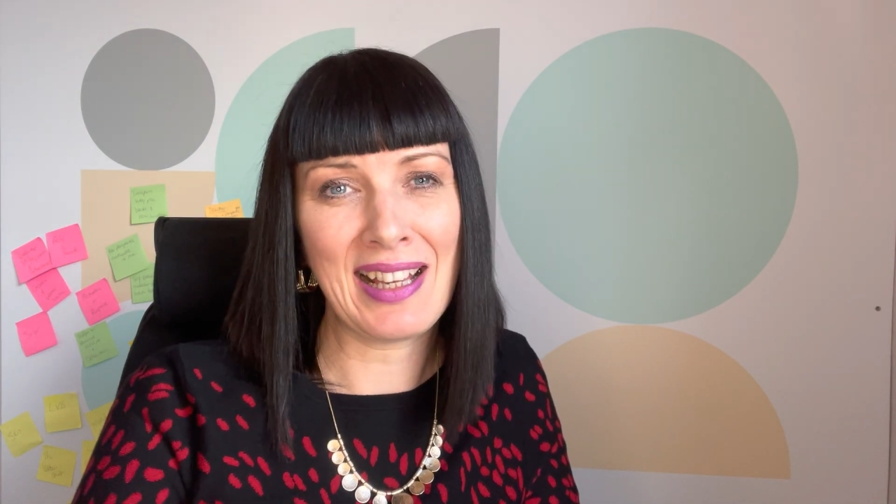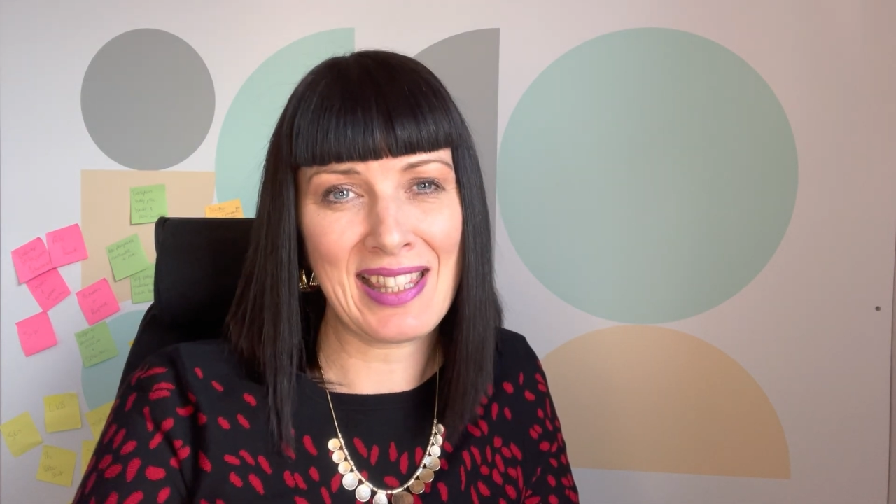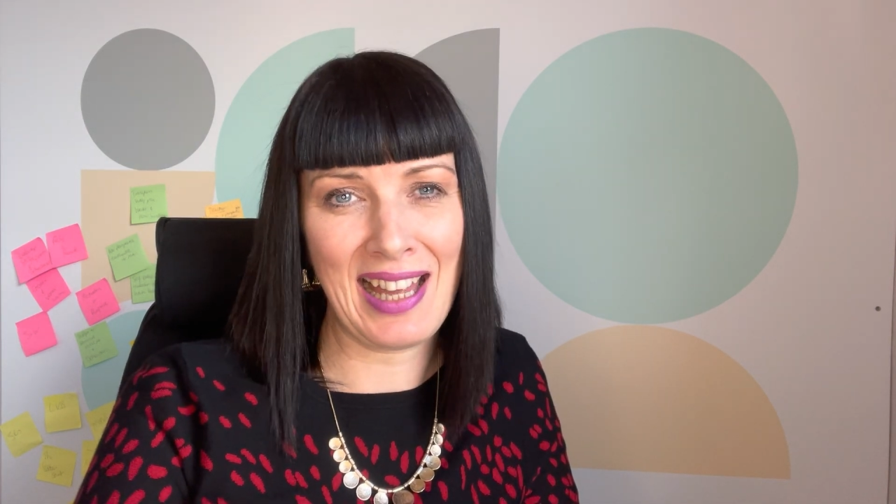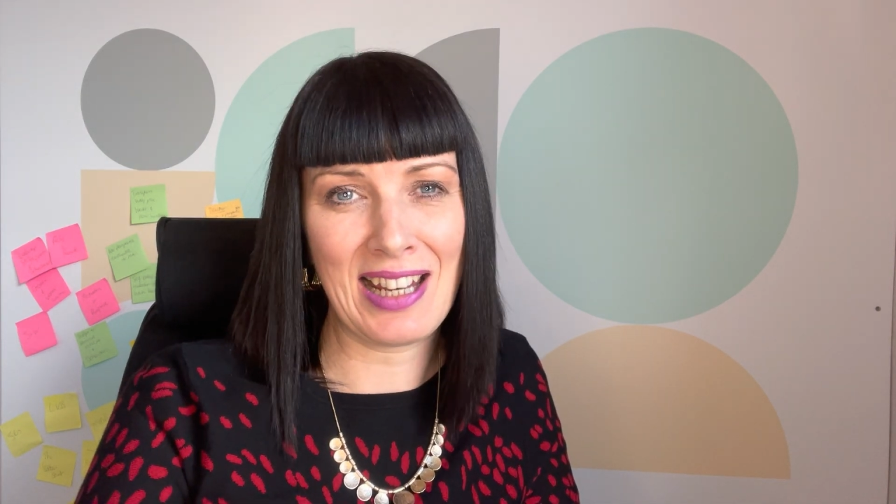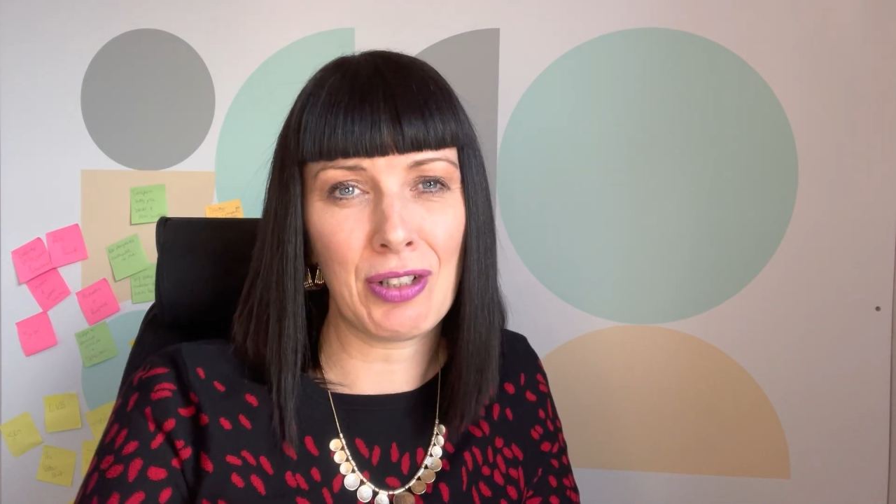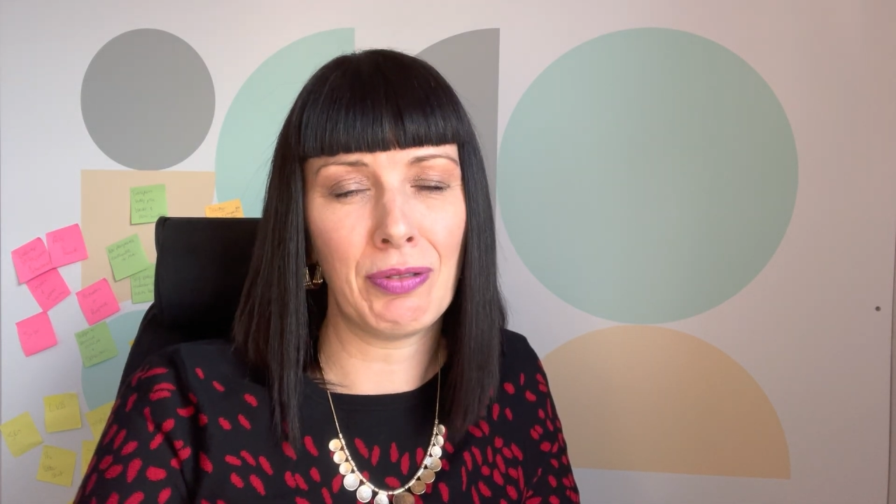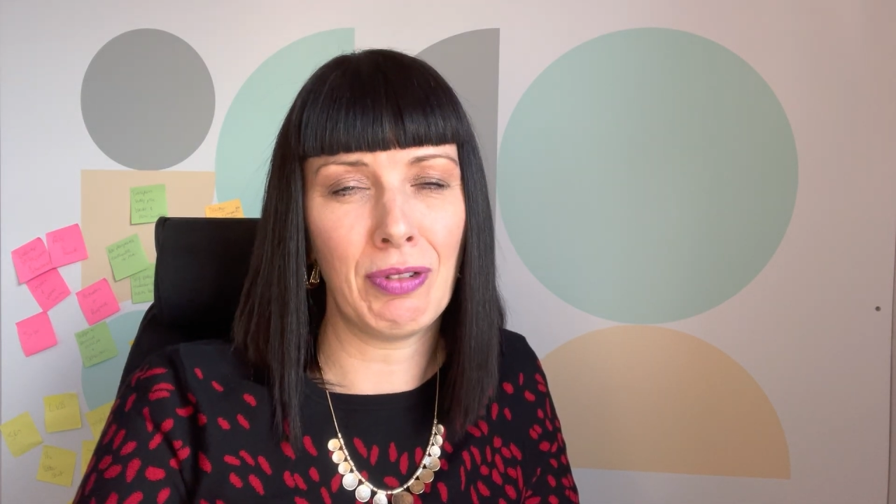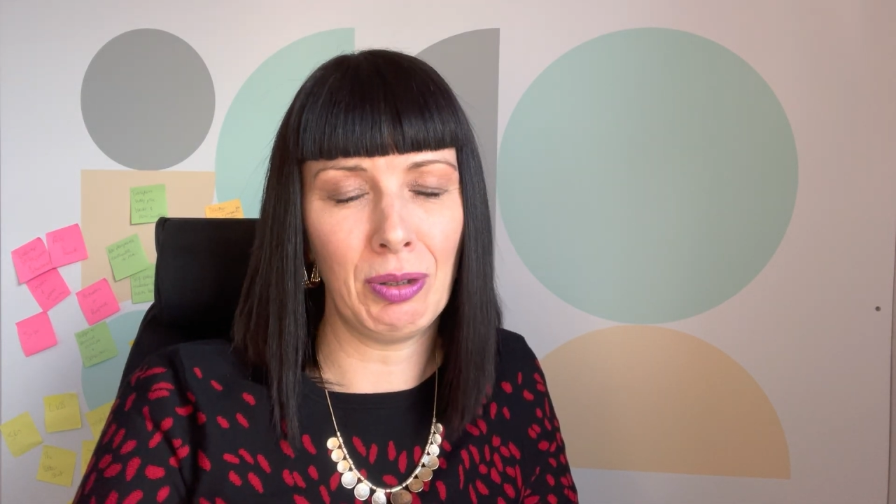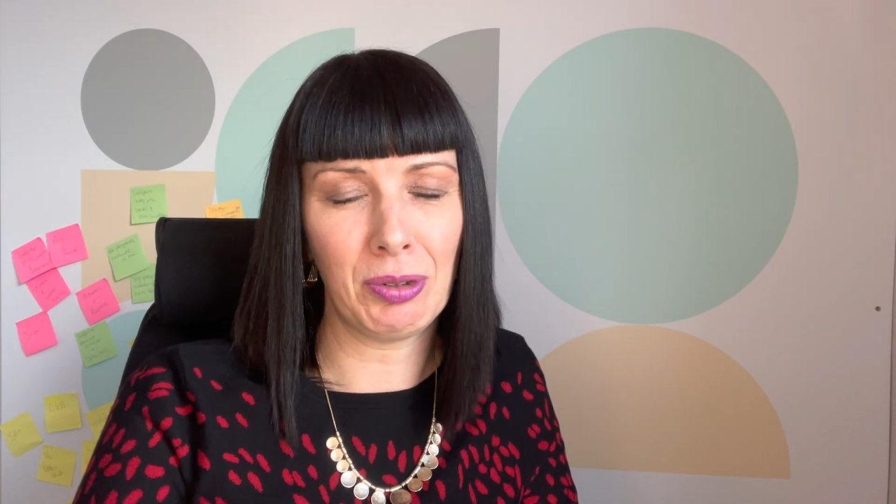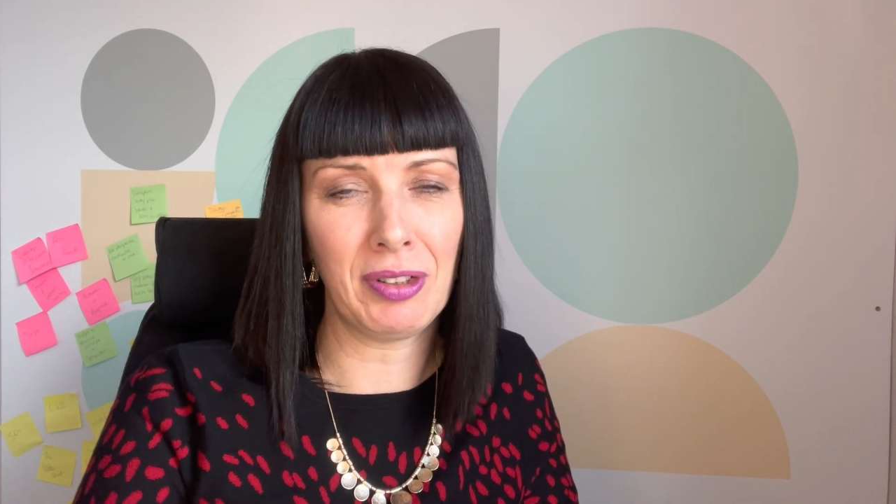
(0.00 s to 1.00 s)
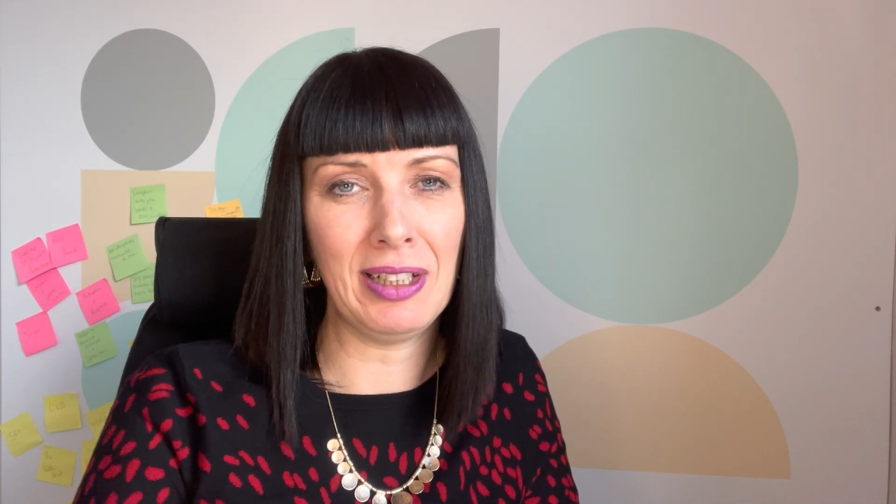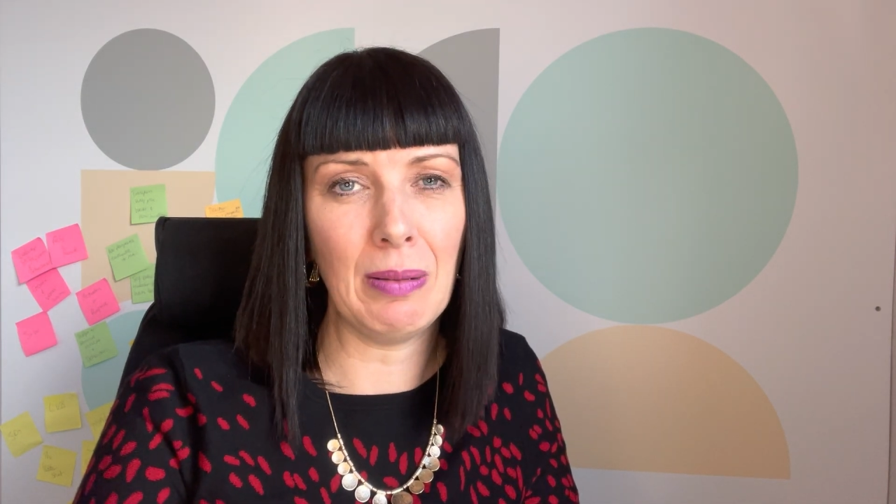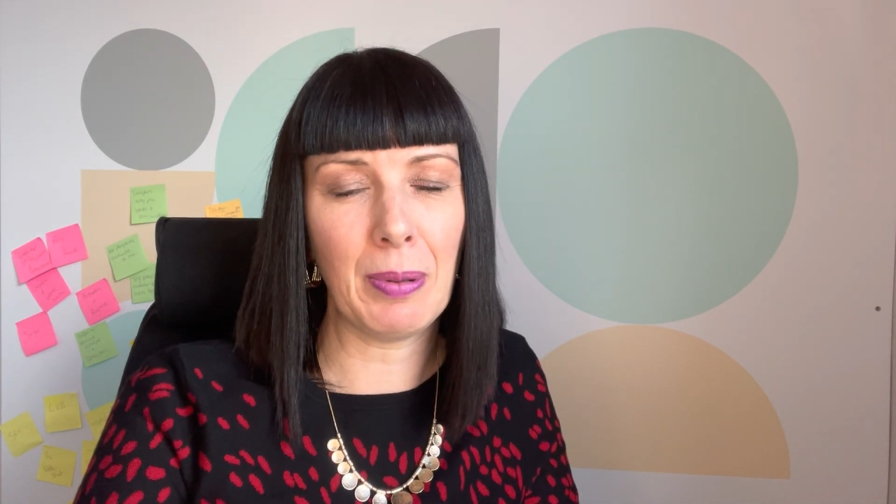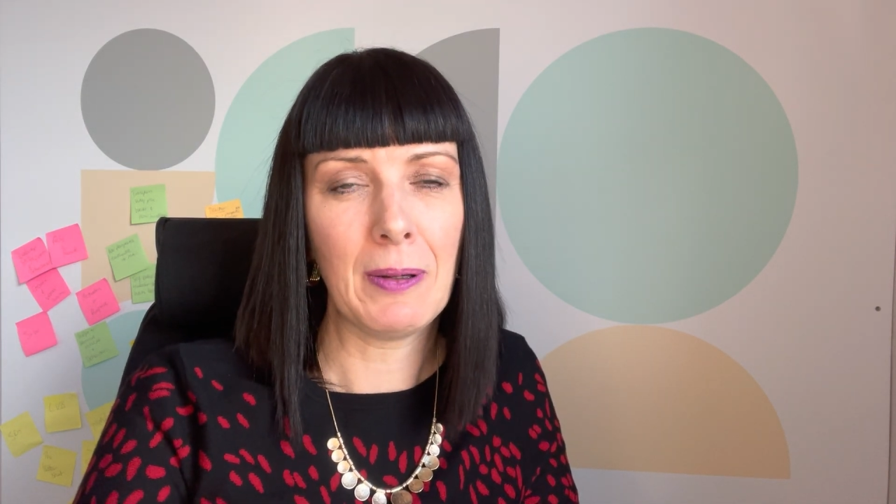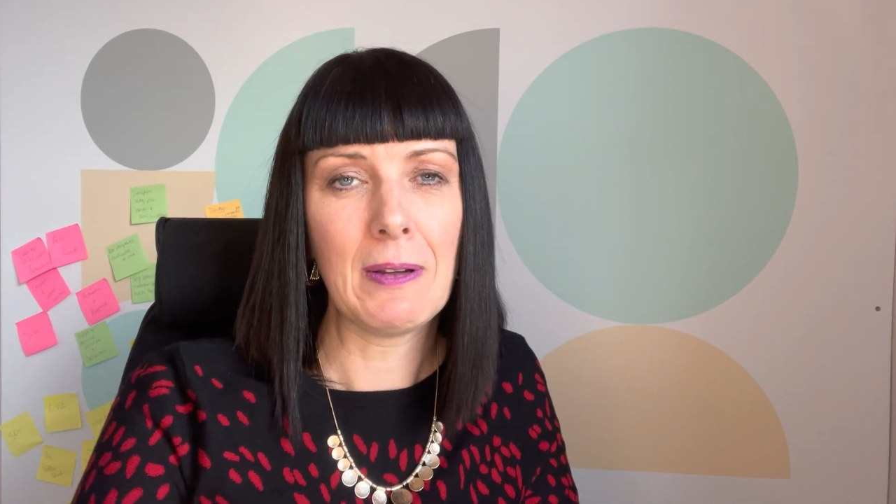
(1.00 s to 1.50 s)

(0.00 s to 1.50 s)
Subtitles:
sand of role creep.